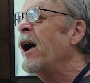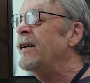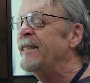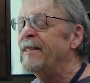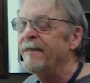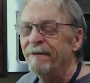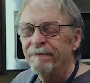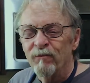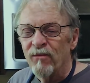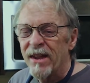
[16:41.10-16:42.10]
You like
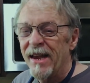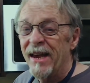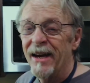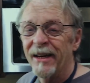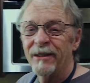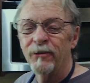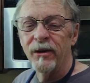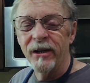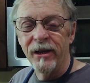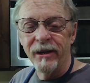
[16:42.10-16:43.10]
that. You just want to, yeah, you're
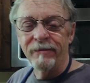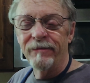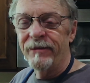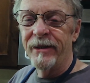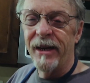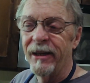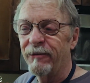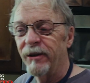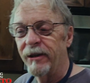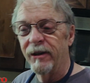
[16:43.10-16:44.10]
a cocoa good. boy. Yeah,
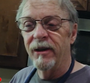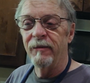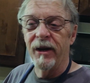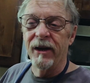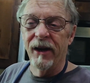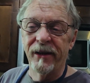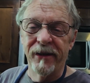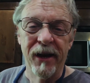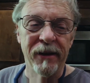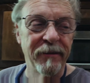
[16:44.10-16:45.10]
that's really good, man. I
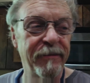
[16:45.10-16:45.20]
like that.